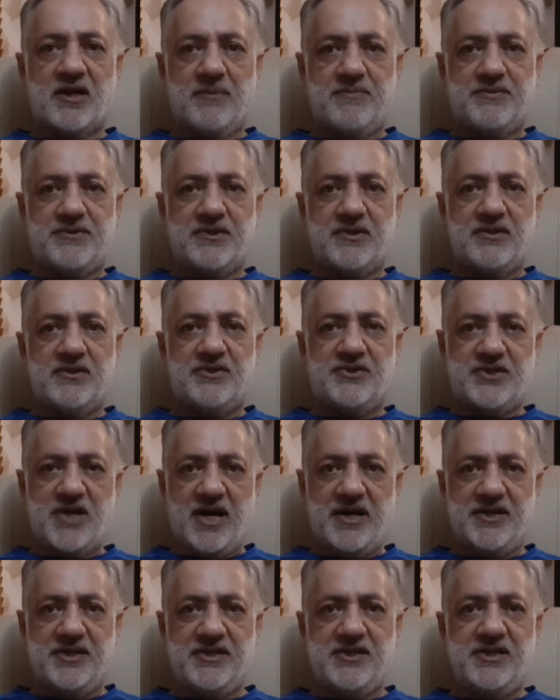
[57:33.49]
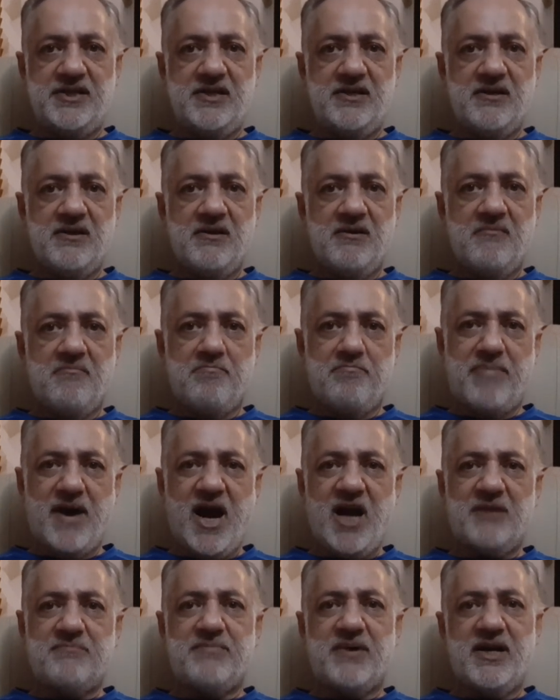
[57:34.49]
backed by enforcement
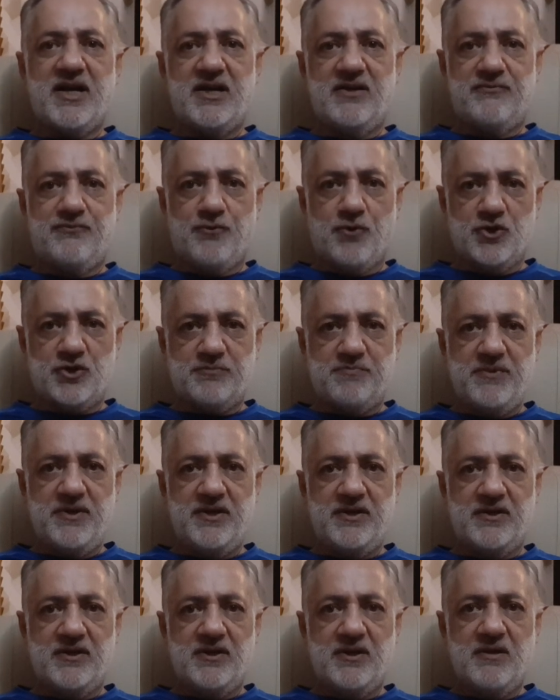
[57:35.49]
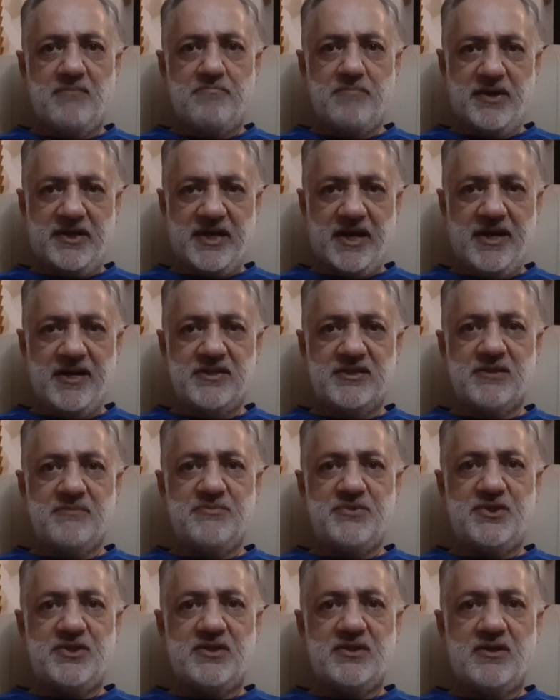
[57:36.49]
mechanisms will ensure
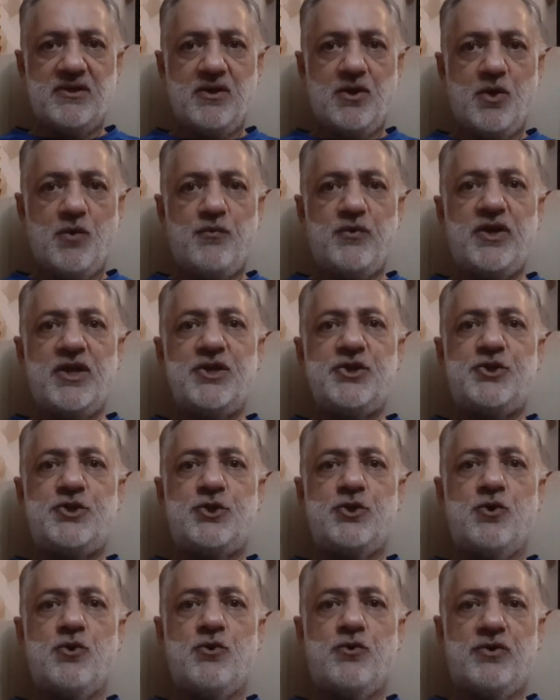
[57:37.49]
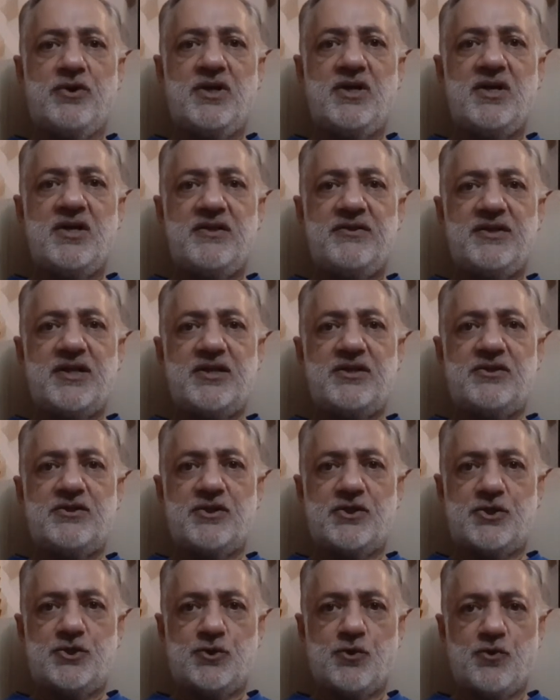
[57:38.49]
that the resources are
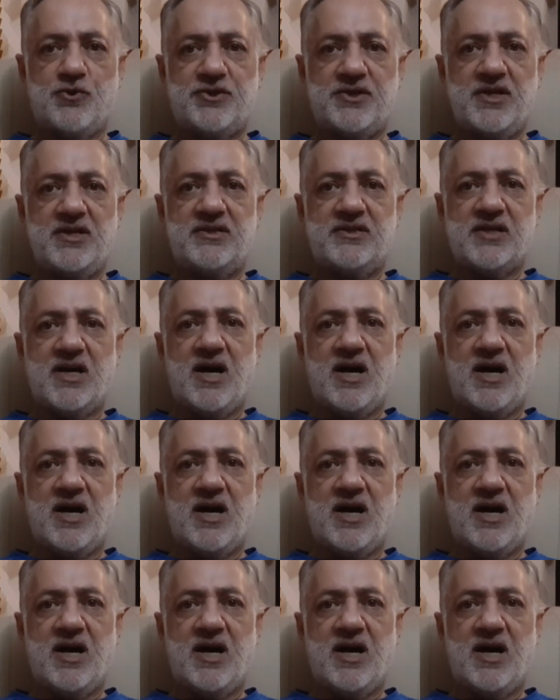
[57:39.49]
channeled